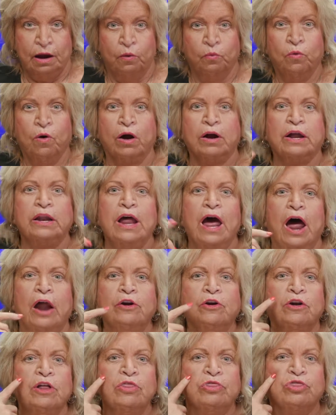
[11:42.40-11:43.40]

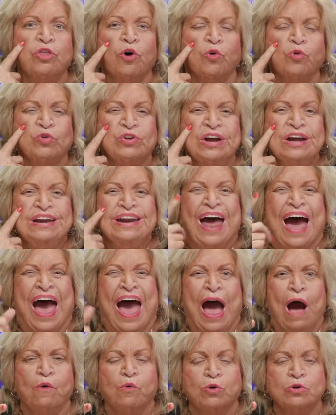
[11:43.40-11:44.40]
113
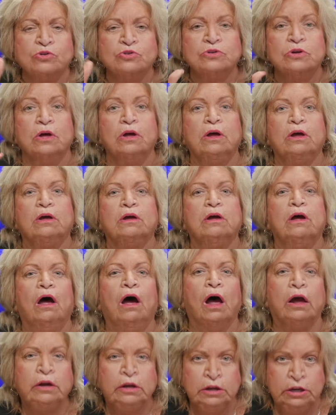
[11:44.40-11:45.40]
hours
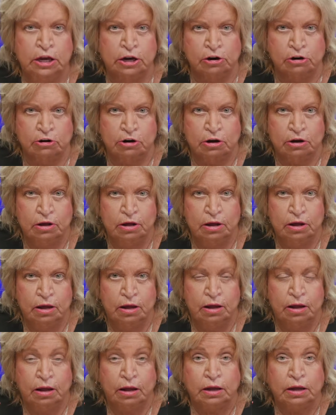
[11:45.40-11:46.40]
a year.
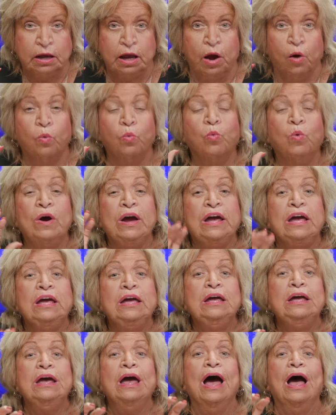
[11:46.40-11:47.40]

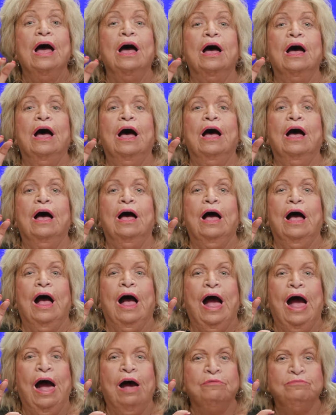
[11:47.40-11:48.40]
We
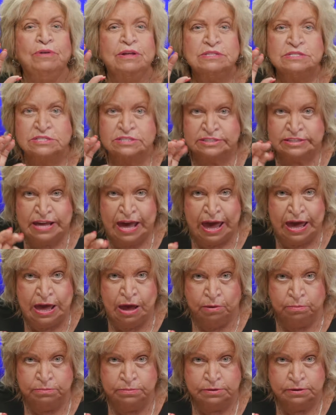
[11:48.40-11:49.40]
have been
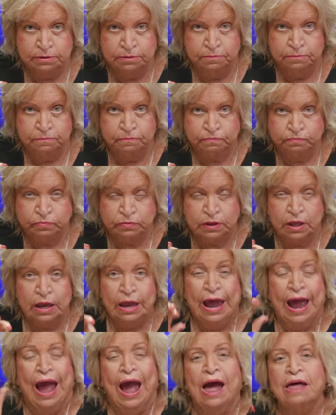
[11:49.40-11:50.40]
scammed.
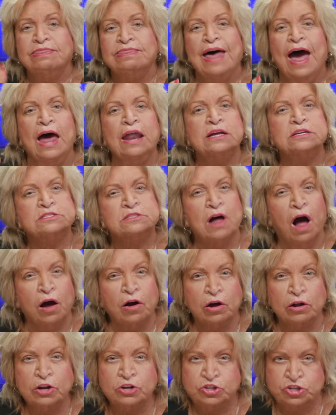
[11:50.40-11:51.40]
And that is
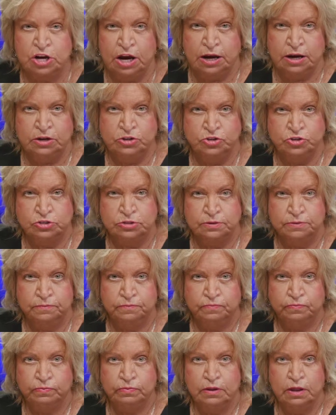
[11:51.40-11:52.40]
not going to change
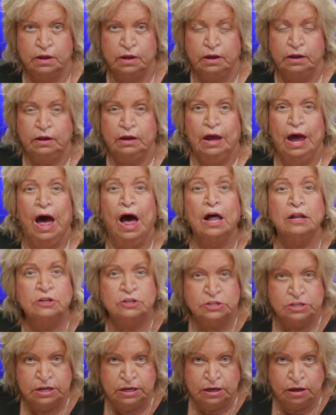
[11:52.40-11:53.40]

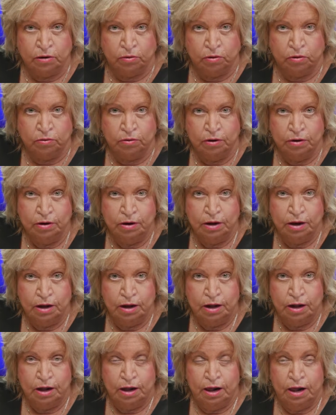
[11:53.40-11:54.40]
until
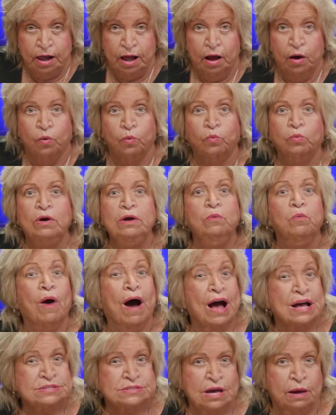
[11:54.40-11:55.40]
we
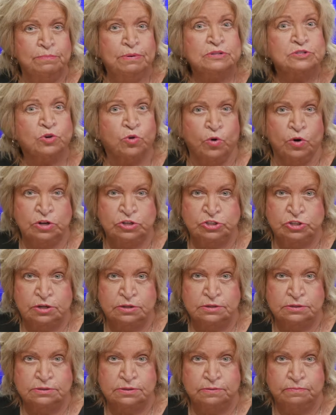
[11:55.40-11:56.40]
wise up as
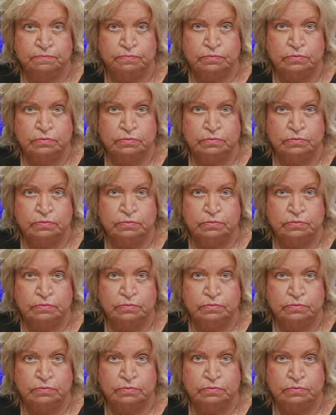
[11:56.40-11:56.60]
Christians